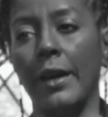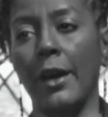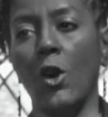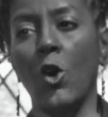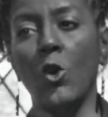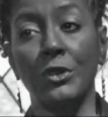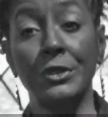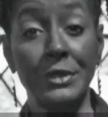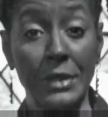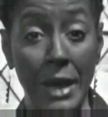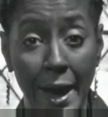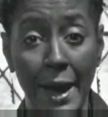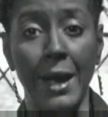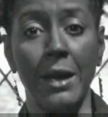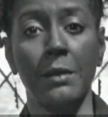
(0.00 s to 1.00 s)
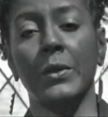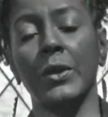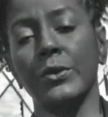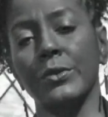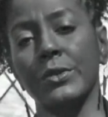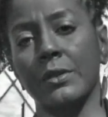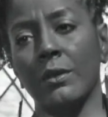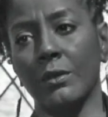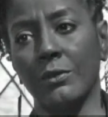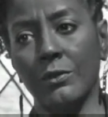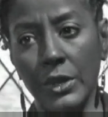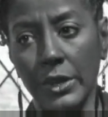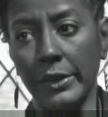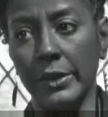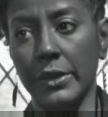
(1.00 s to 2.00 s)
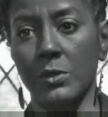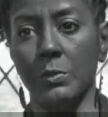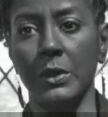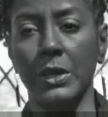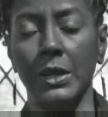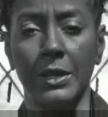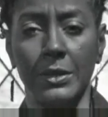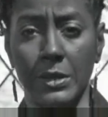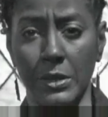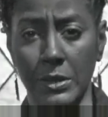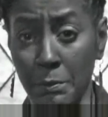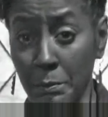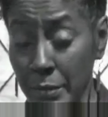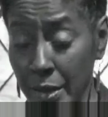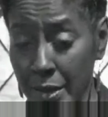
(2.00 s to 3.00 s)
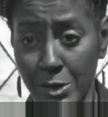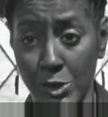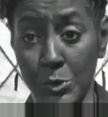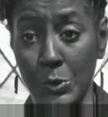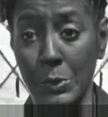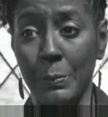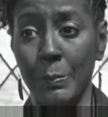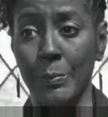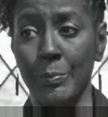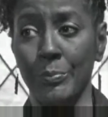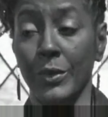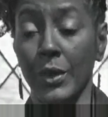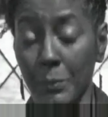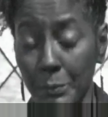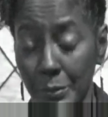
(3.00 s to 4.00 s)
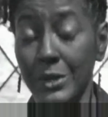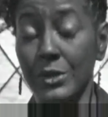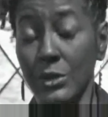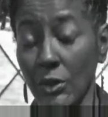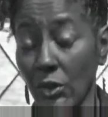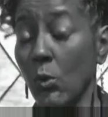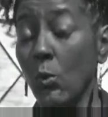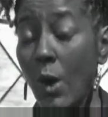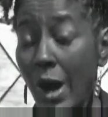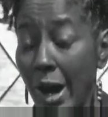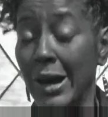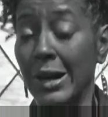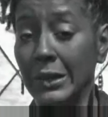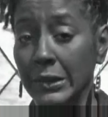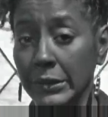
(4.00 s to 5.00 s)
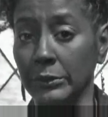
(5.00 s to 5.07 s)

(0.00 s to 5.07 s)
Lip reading: Over time, those feelings began to diminish, but it took a while.